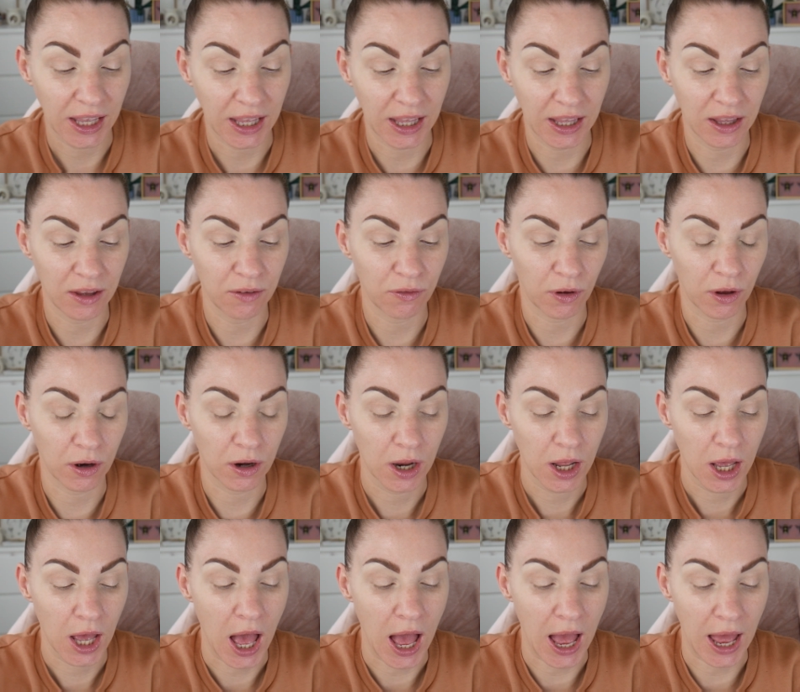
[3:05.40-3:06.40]
even,
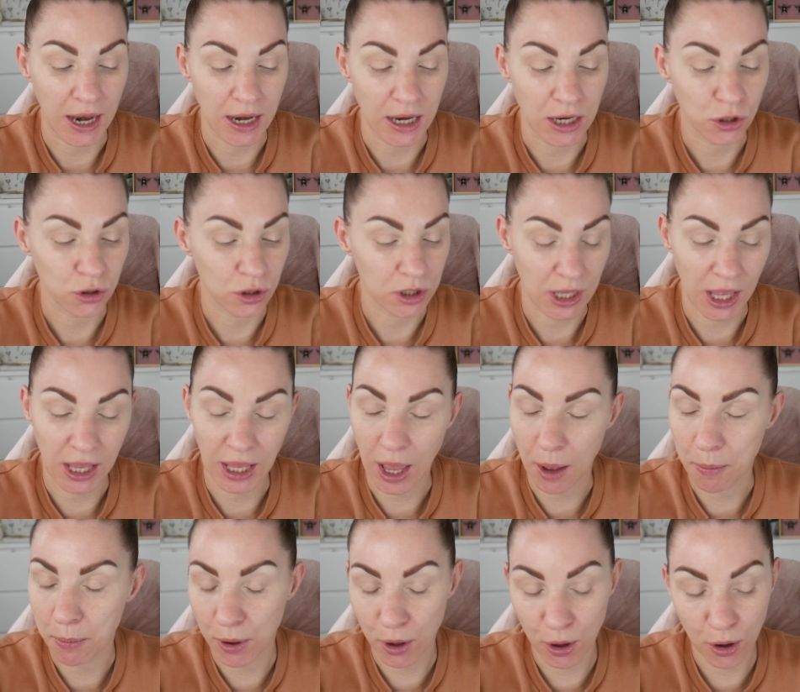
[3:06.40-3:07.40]
and it's just like a
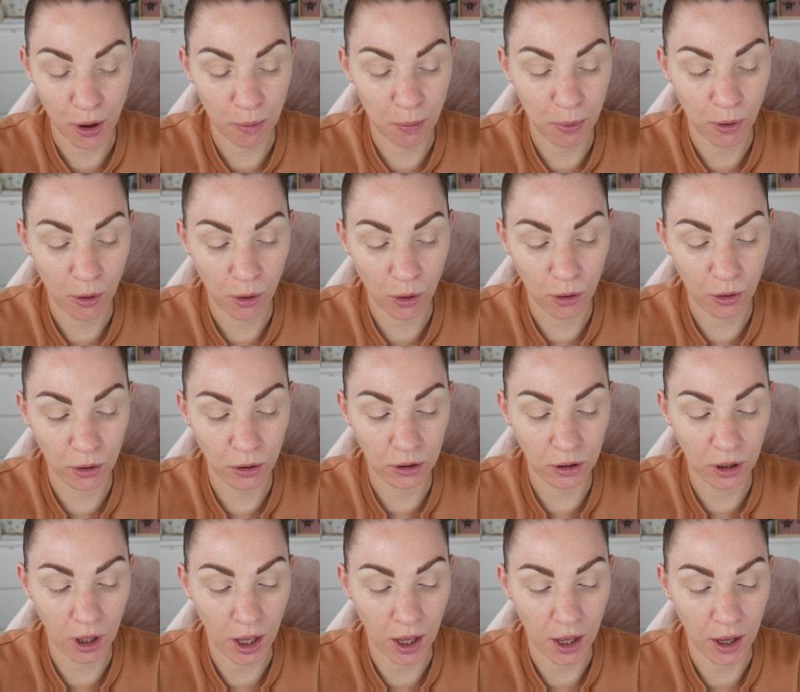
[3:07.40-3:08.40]
purple
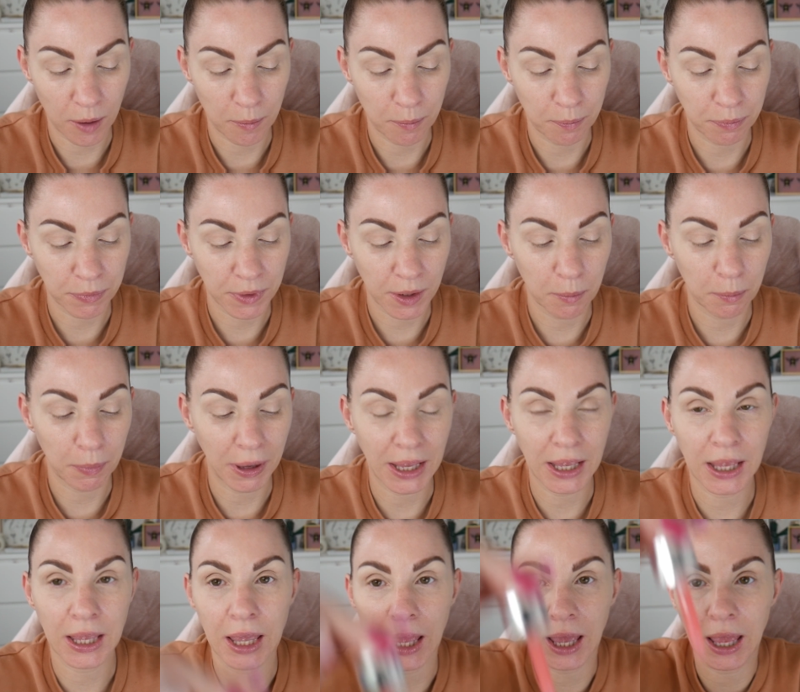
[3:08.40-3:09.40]

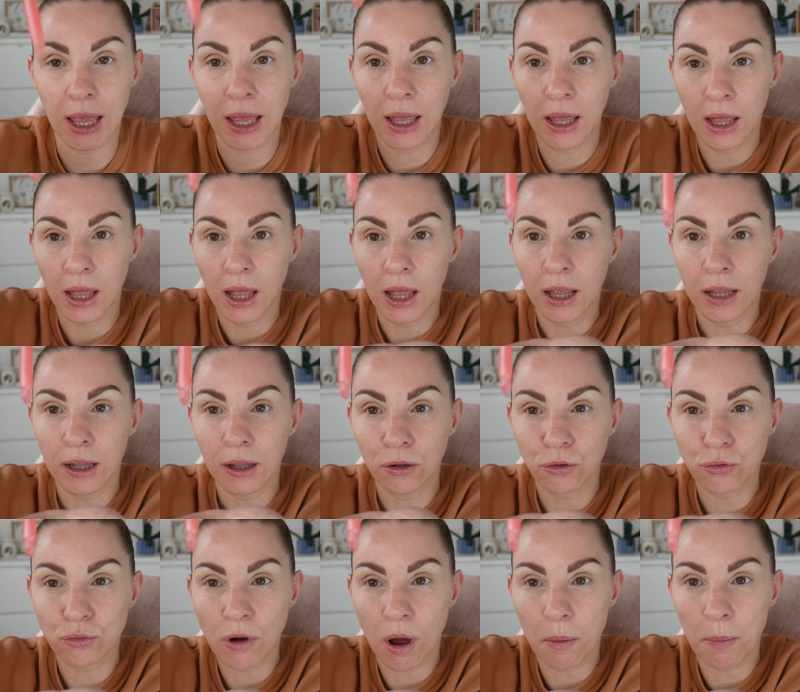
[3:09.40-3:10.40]
pinky
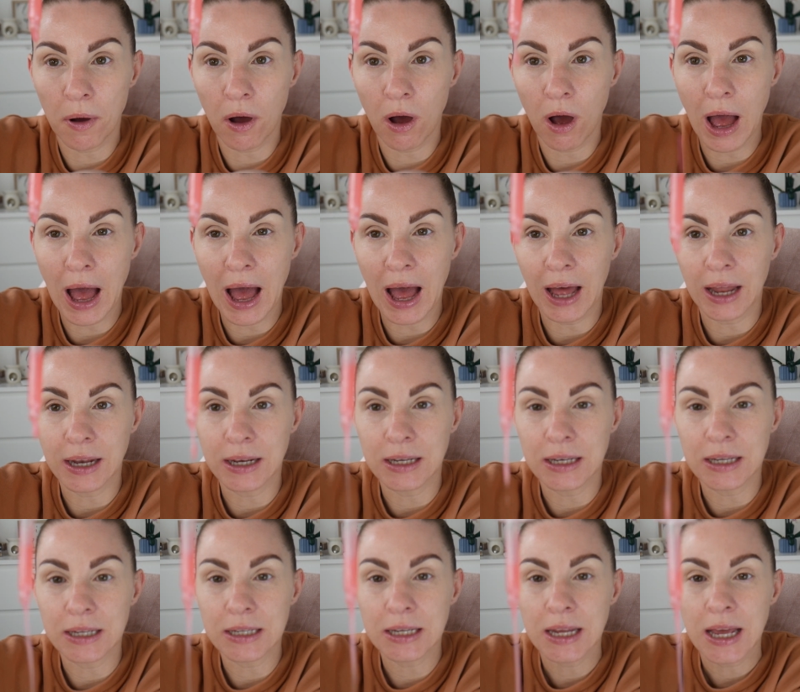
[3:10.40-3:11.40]
dropper,
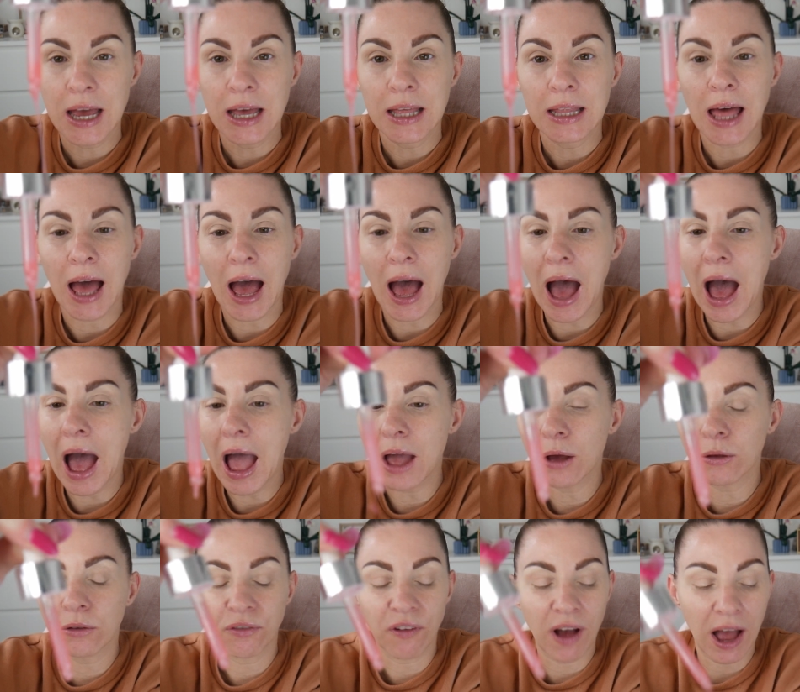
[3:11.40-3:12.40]
and I
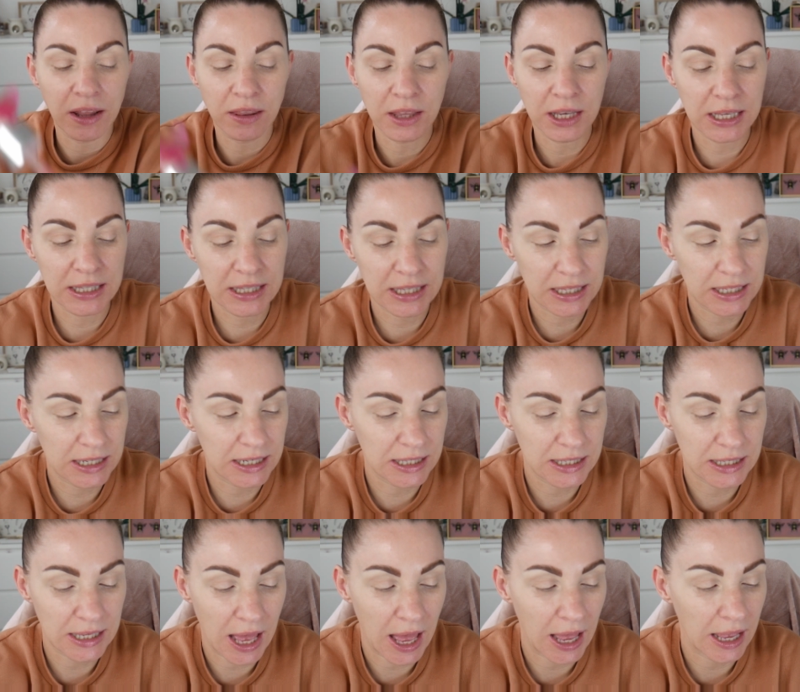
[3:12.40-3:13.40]
always find the
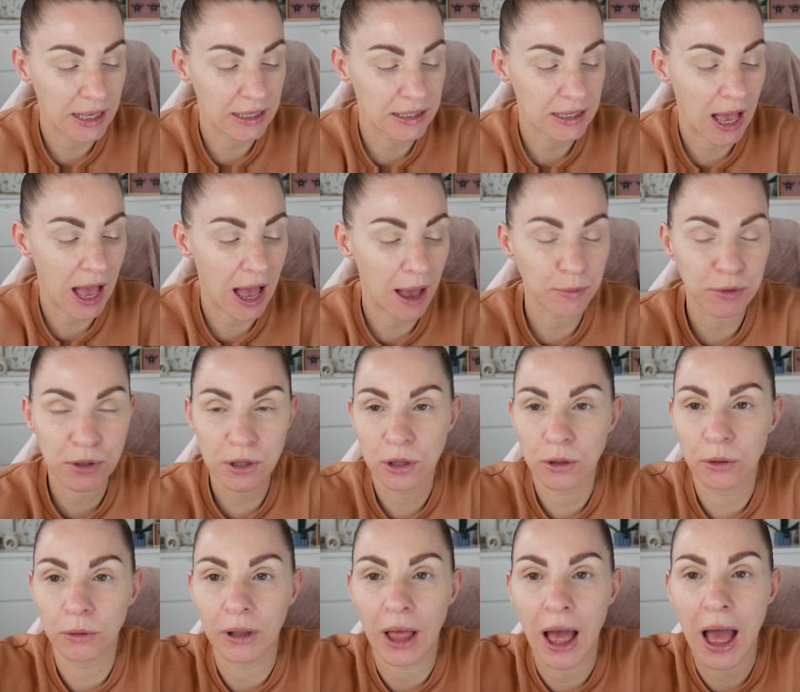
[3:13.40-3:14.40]
consistency is
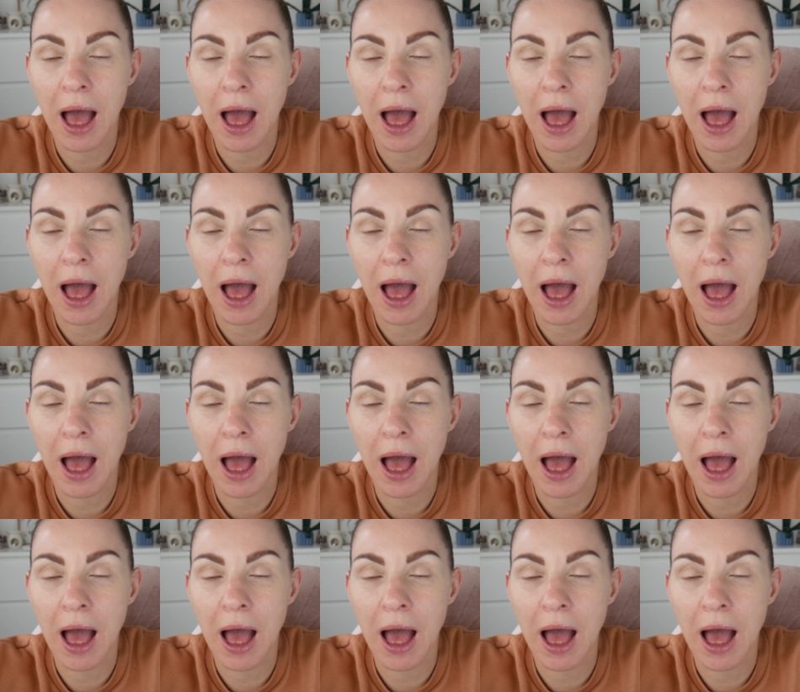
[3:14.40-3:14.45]
absolutely